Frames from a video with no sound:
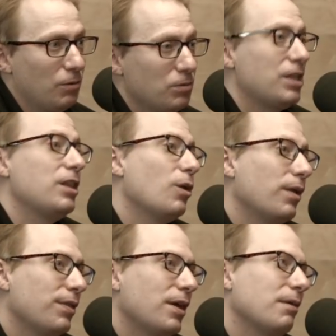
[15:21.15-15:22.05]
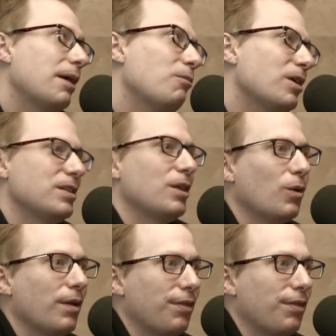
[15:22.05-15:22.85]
Was it the only thing? It wasn't the only thing.